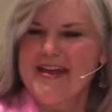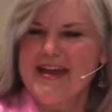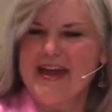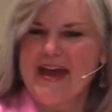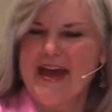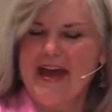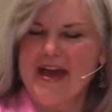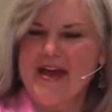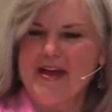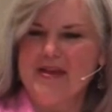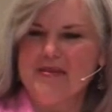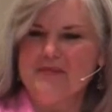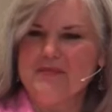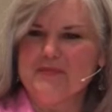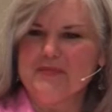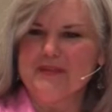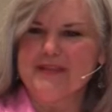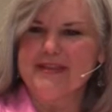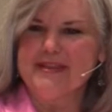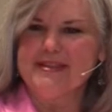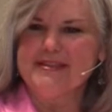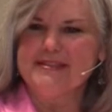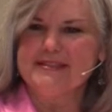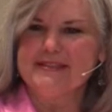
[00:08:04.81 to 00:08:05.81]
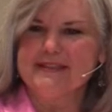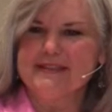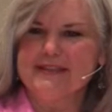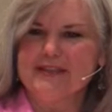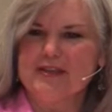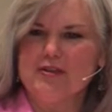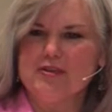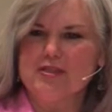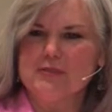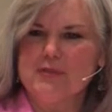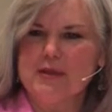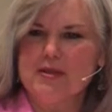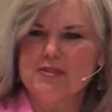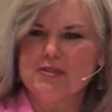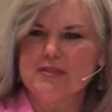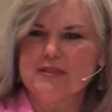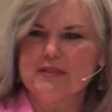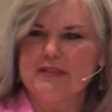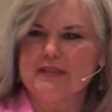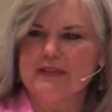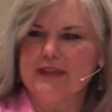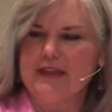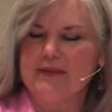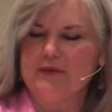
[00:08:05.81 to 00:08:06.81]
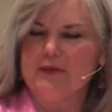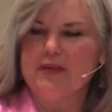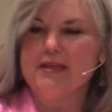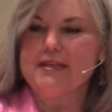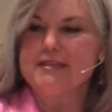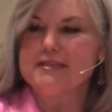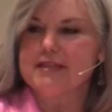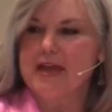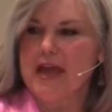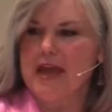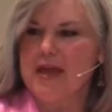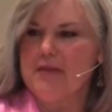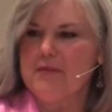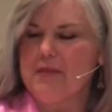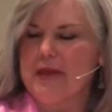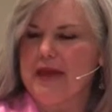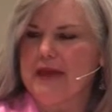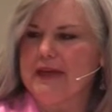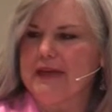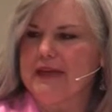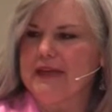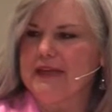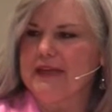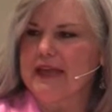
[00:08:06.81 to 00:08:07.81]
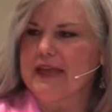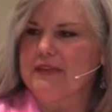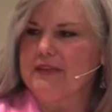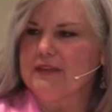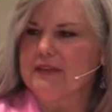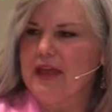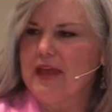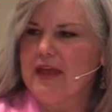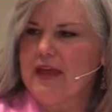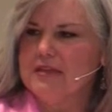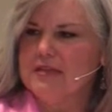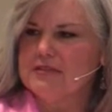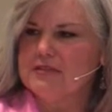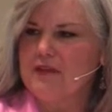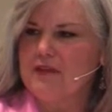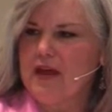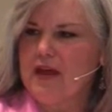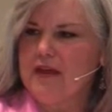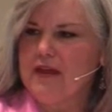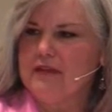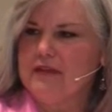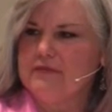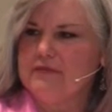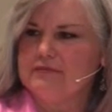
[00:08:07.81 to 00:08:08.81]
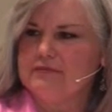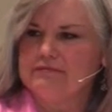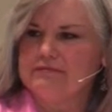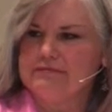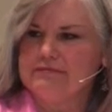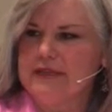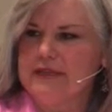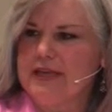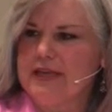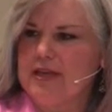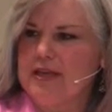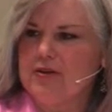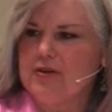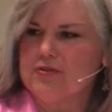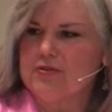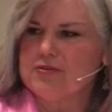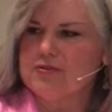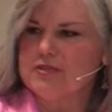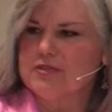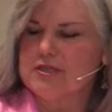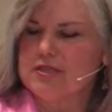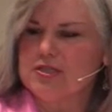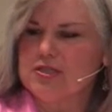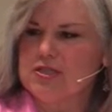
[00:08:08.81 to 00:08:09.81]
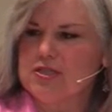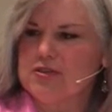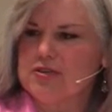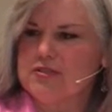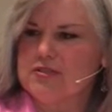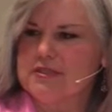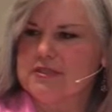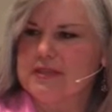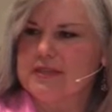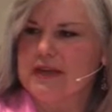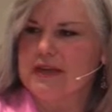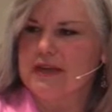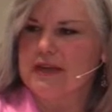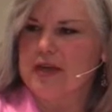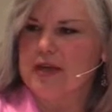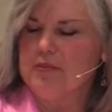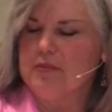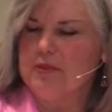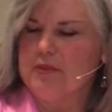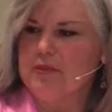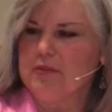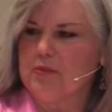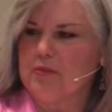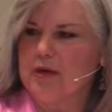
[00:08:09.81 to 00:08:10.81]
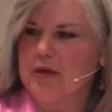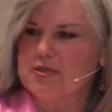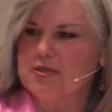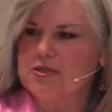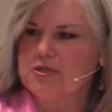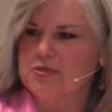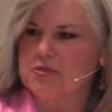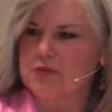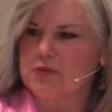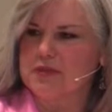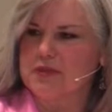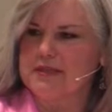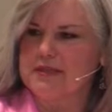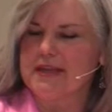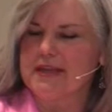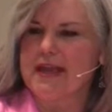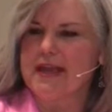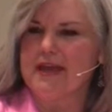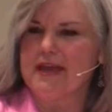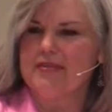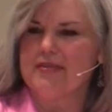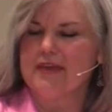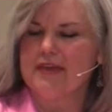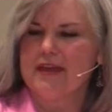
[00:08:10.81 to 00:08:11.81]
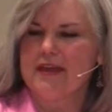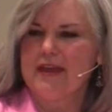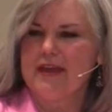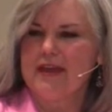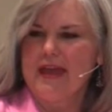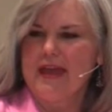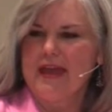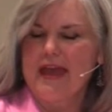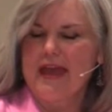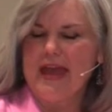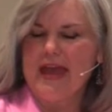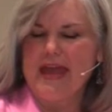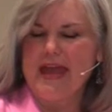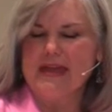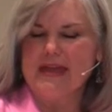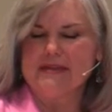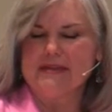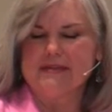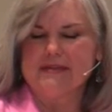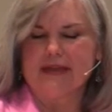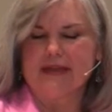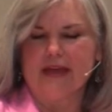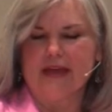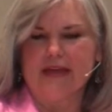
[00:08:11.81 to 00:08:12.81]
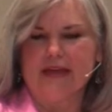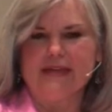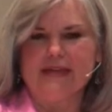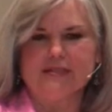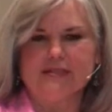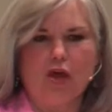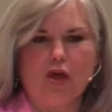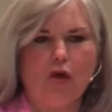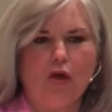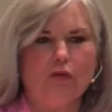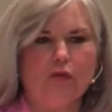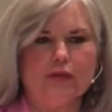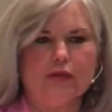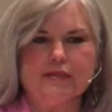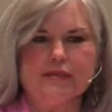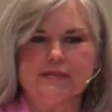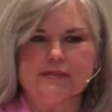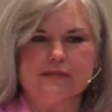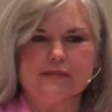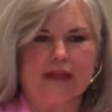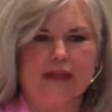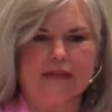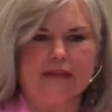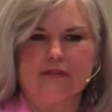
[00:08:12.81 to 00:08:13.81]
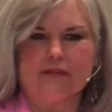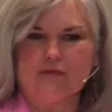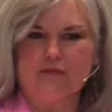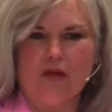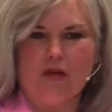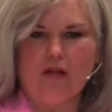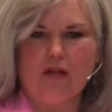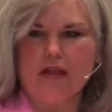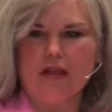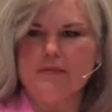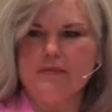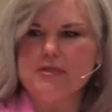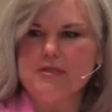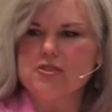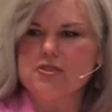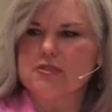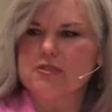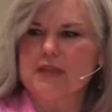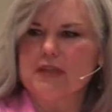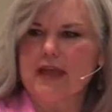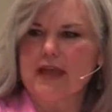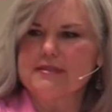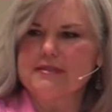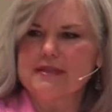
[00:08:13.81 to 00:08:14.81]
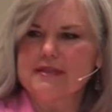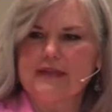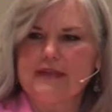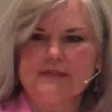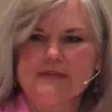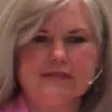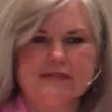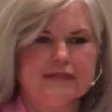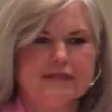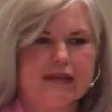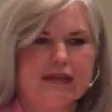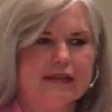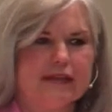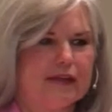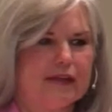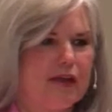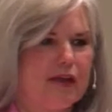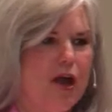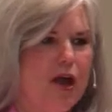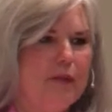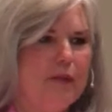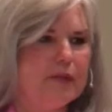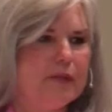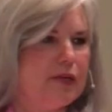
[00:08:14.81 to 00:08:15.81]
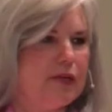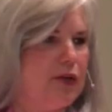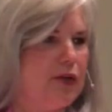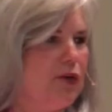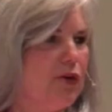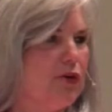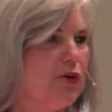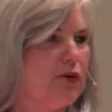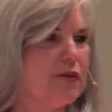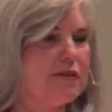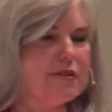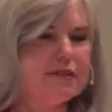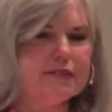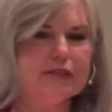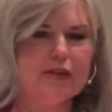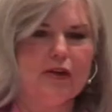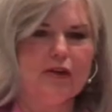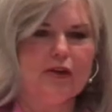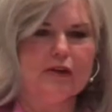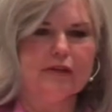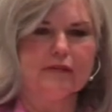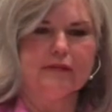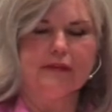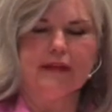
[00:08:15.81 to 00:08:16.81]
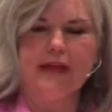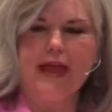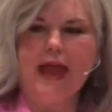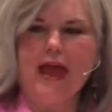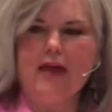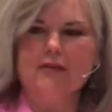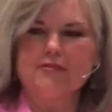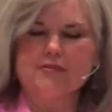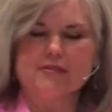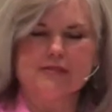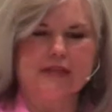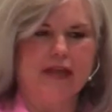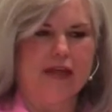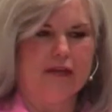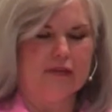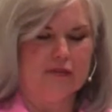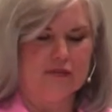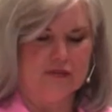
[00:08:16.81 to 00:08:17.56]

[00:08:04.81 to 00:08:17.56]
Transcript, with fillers: um, he's, you know, especially the, well, he's diabetic. And the last five years, six years, he's had a couple of brushes with death. And uh, he's always, like the fall I mentioned last night, this is like a common occurrence in our house now.